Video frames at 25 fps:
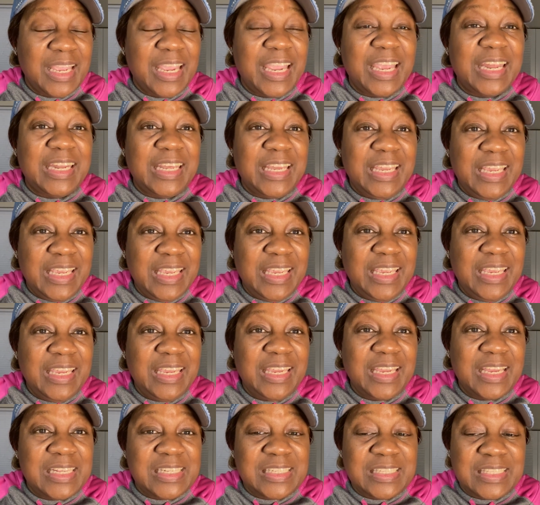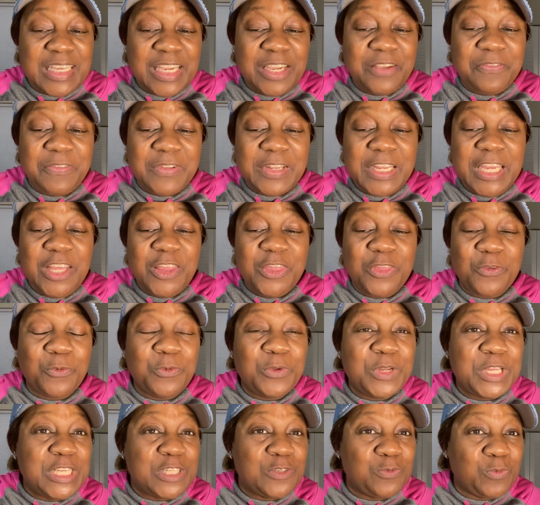And he is definitely,
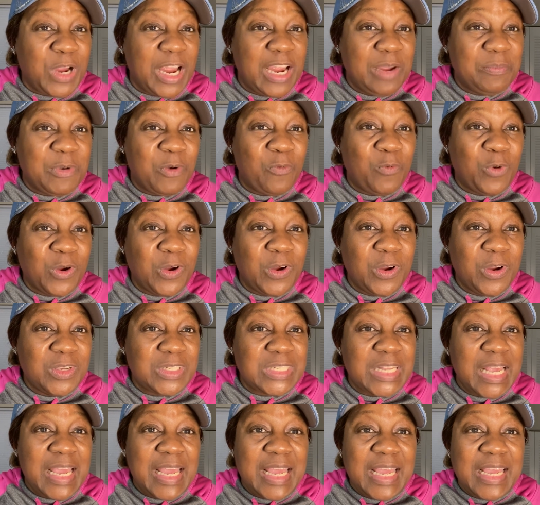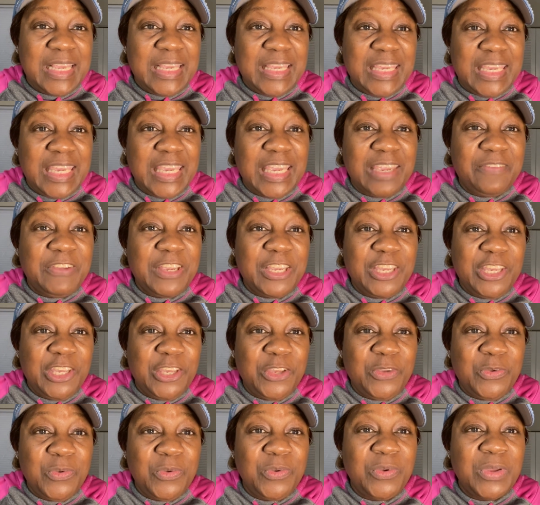through these rhema words, giving
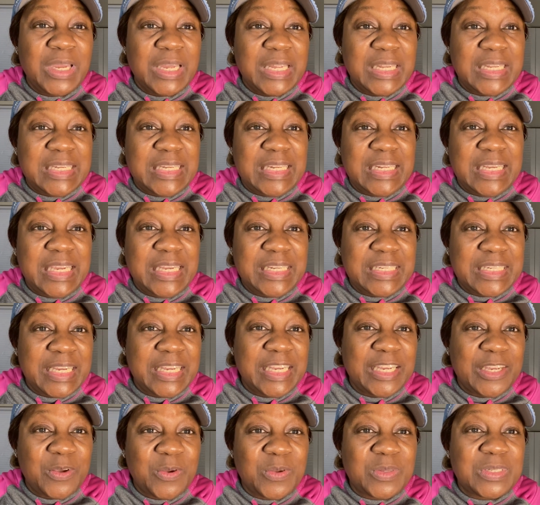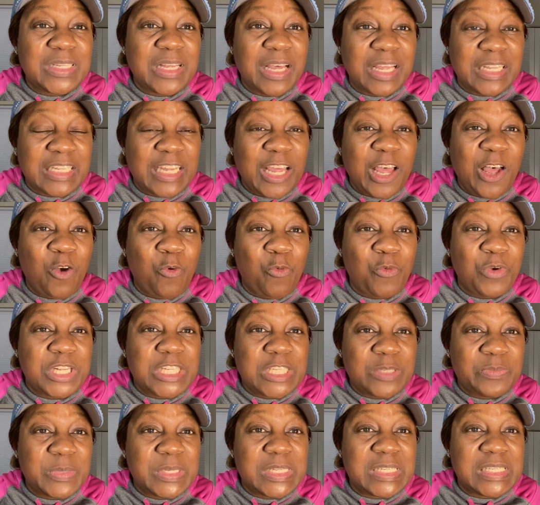you details along
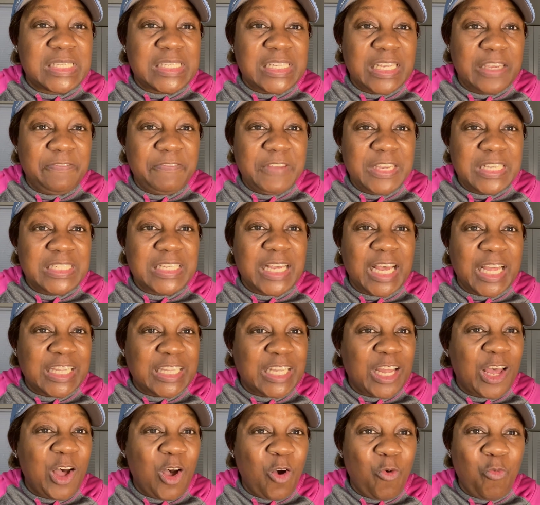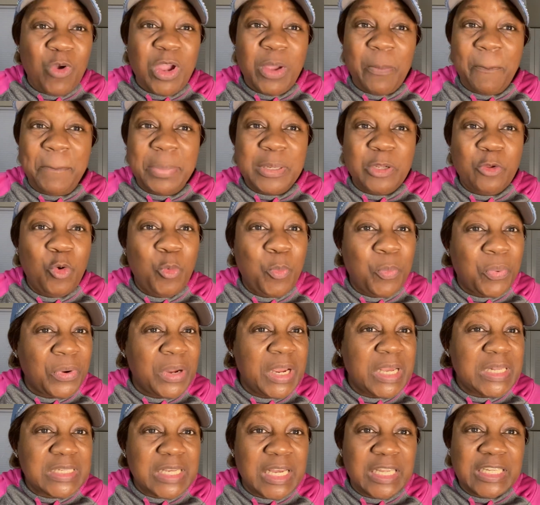with specifics, along with
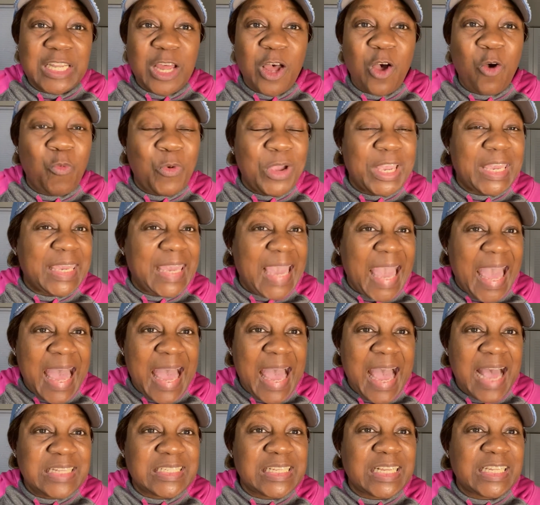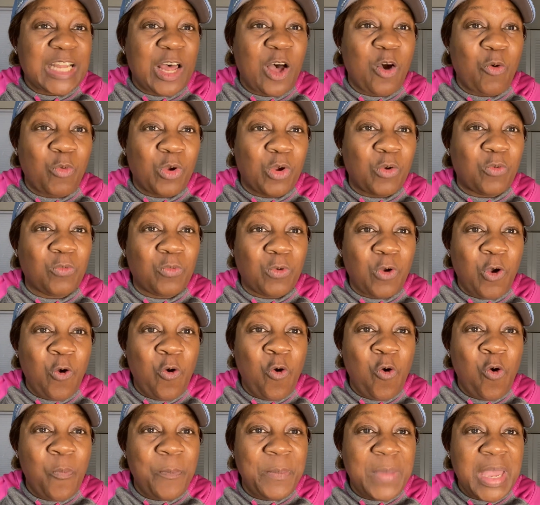blueprints, along with guides, along with
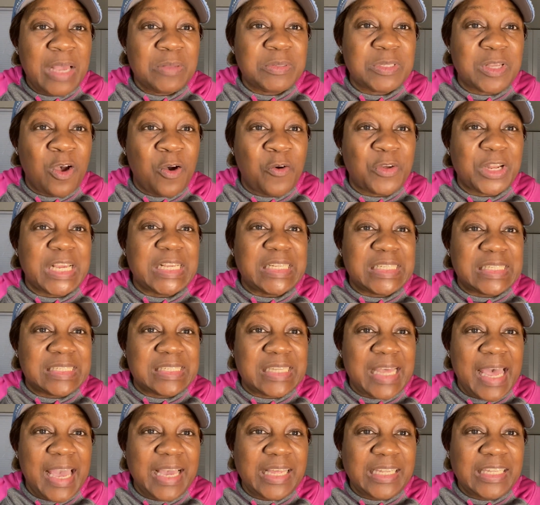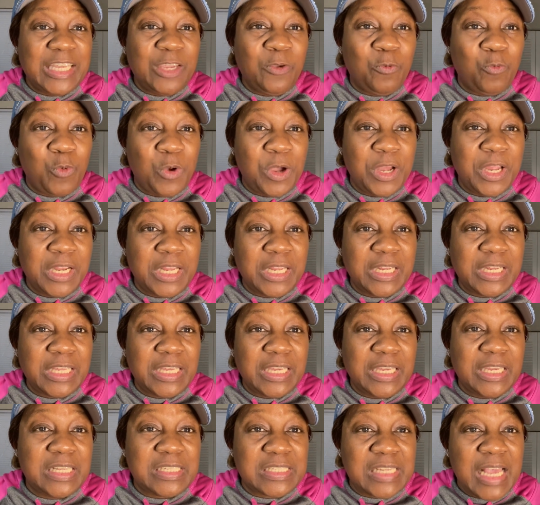roadmaps on exactly what it
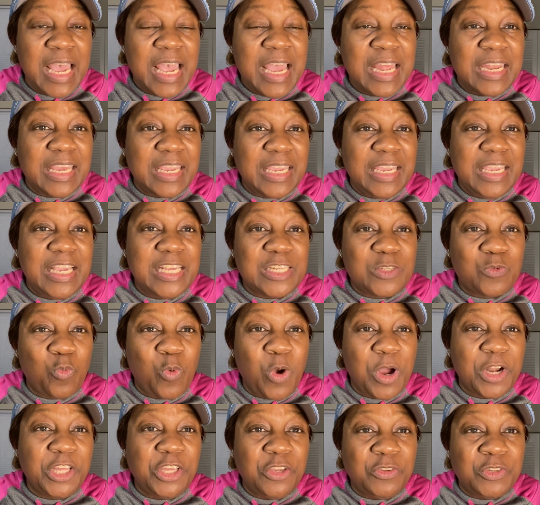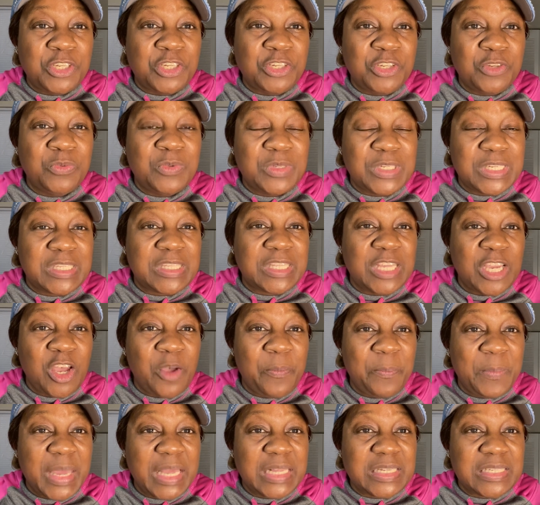is that he's wanting you to do,
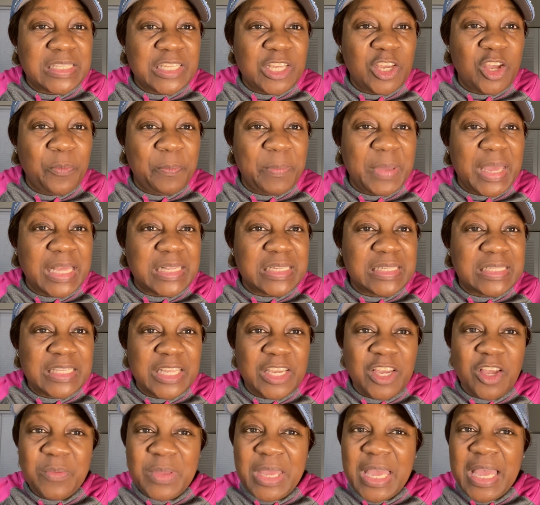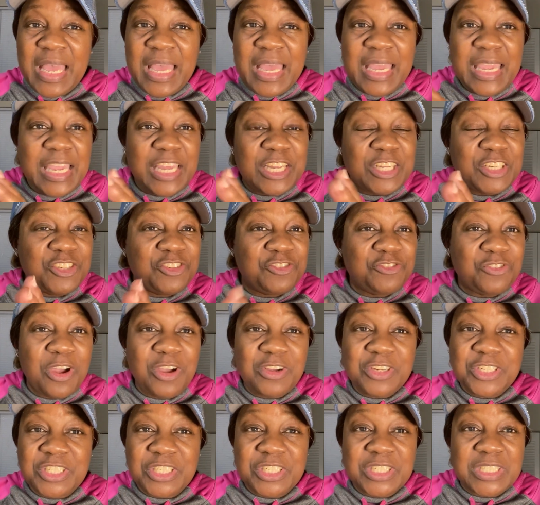step by step by step
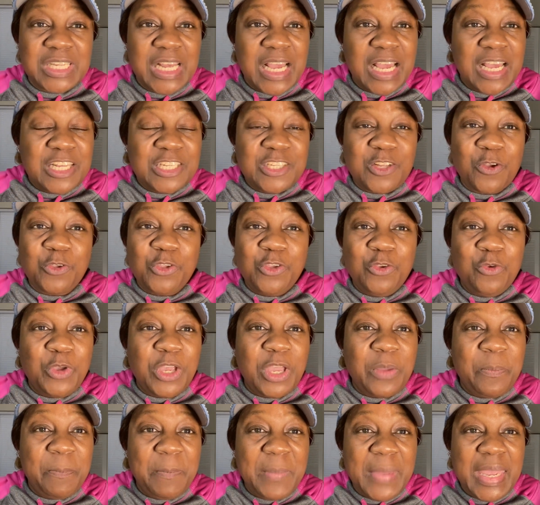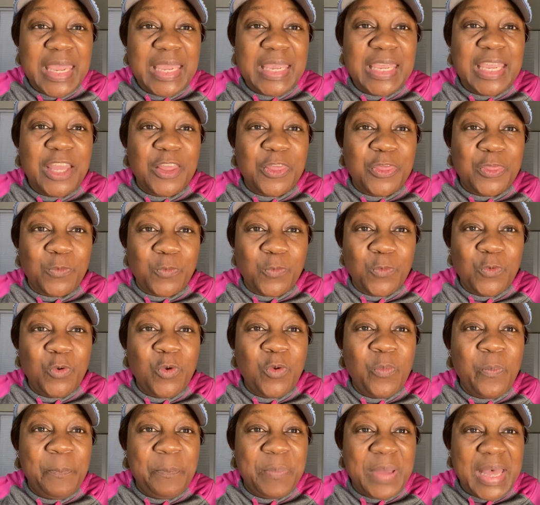instructions, so you can make it
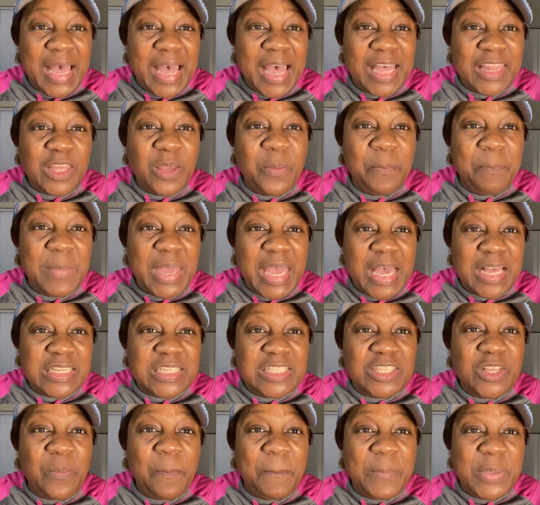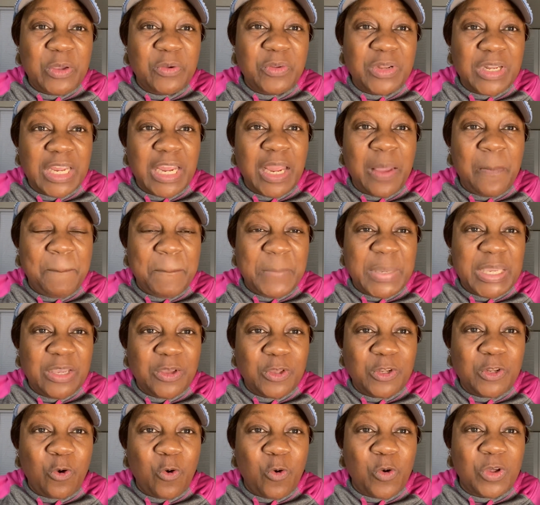through by the master builder and
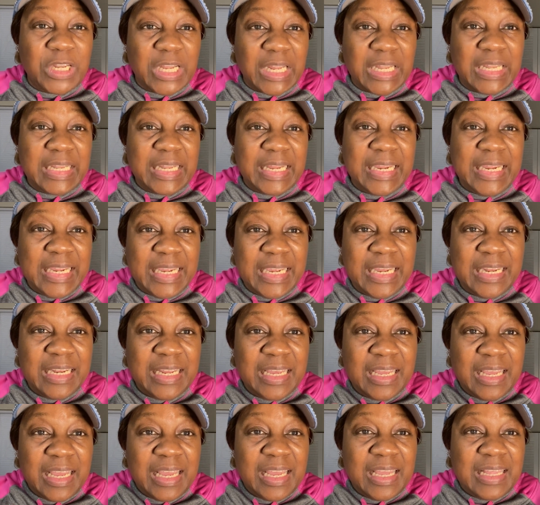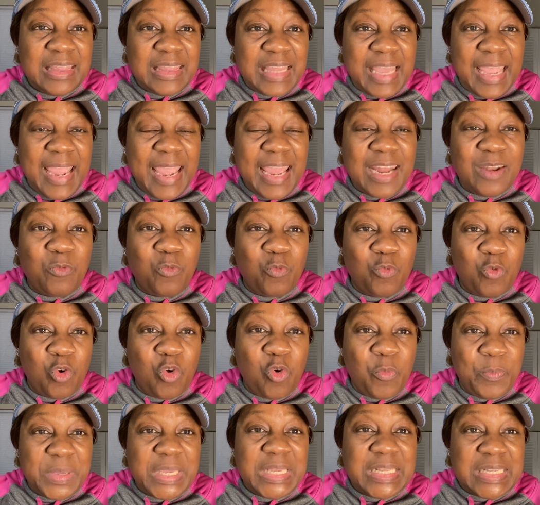build on a land that
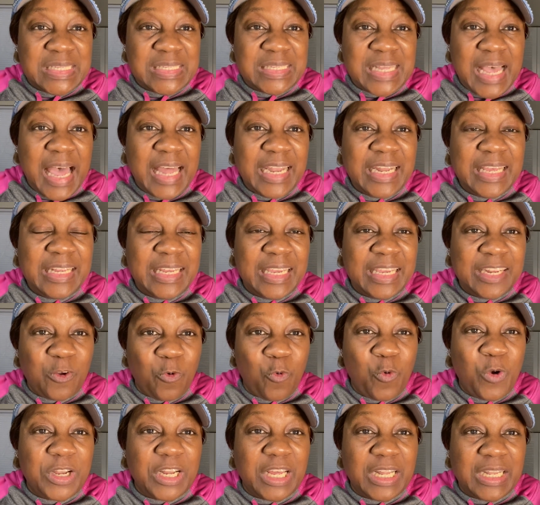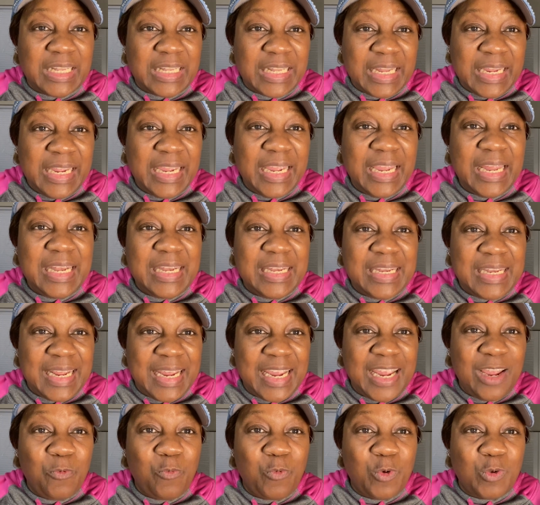will be solid and on a land
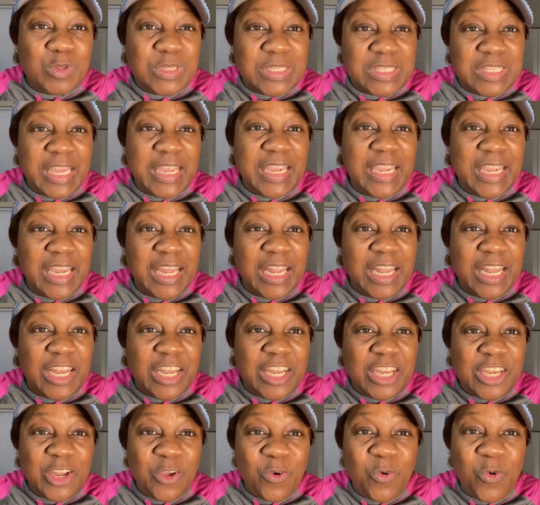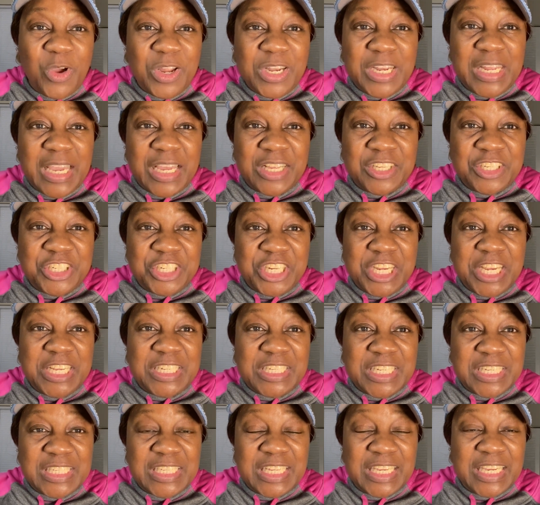that will stand, knowing that
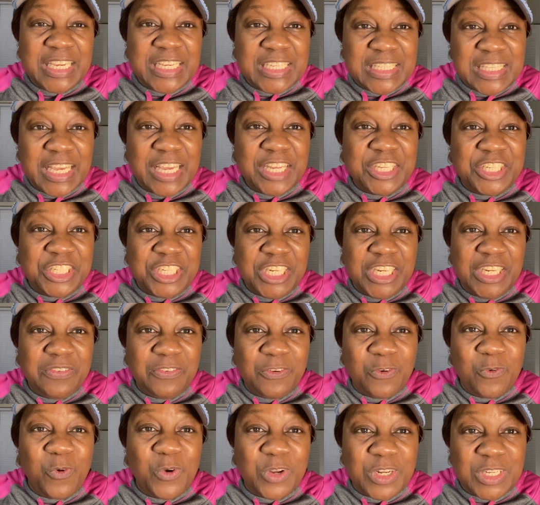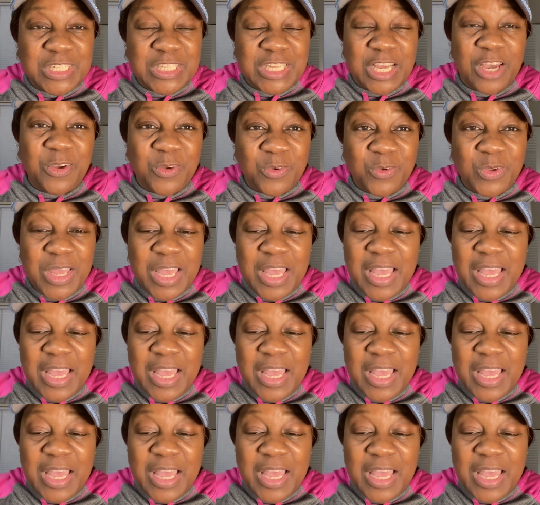Jesus is that chief cornerstone.